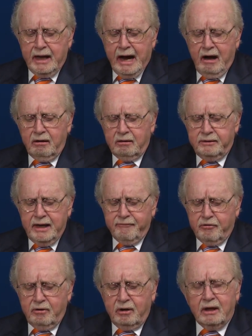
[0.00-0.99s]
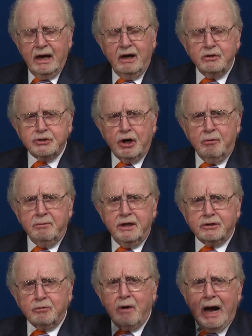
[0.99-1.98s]
never allow
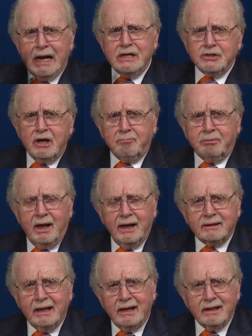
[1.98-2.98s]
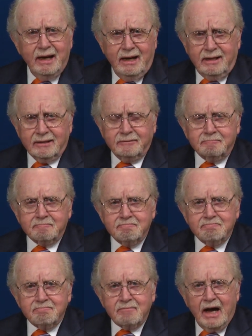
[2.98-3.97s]
Germany to rise up like that again
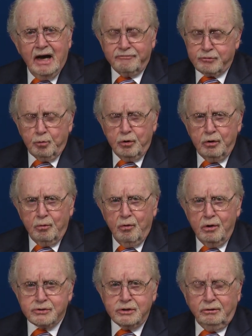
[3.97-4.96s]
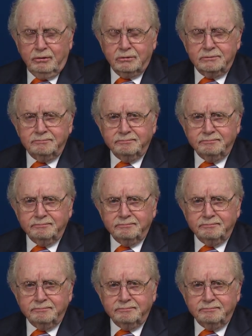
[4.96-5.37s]
after World War II.